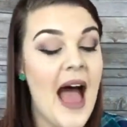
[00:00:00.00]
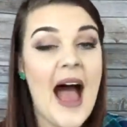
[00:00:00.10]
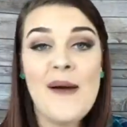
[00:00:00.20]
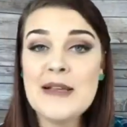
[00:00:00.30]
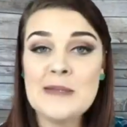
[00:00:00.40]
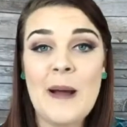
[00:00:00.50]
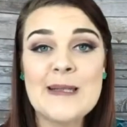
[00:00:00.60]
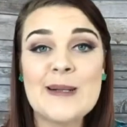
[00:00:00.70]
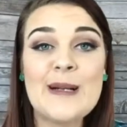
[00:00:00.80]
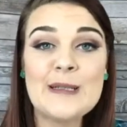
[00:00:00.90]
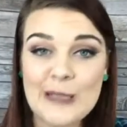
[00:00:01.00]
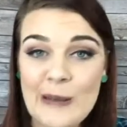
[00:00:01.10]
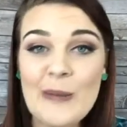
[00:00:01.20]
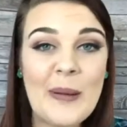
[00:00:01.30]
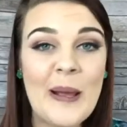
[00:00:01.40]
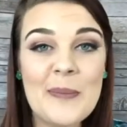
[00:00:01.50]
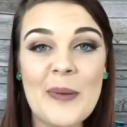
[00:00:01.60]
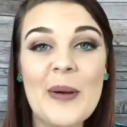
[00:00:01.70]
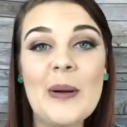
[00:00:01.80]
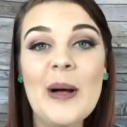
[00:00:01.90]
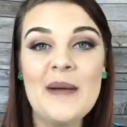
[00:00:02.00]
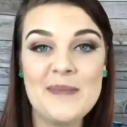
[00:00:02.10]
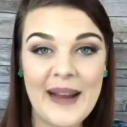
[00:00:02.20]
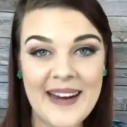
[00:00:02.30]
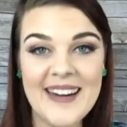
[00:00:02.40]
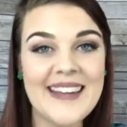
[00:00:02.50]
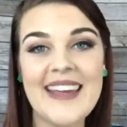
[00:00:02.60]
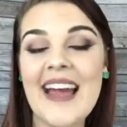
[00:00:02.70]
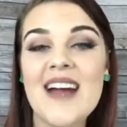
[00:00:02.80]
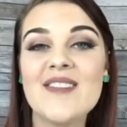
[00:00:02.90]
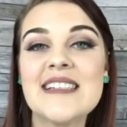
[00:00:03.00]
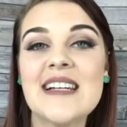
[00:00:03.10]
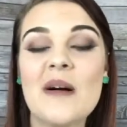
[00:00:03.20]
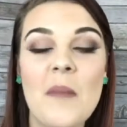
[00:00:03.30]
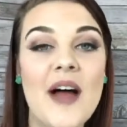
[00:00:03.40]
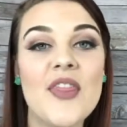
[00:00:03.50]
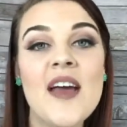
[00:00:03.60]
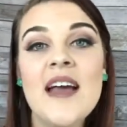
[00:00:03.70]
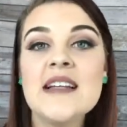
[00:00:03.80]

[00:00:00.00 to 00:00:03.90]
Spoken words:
I was sponsoring 2 people barely every single month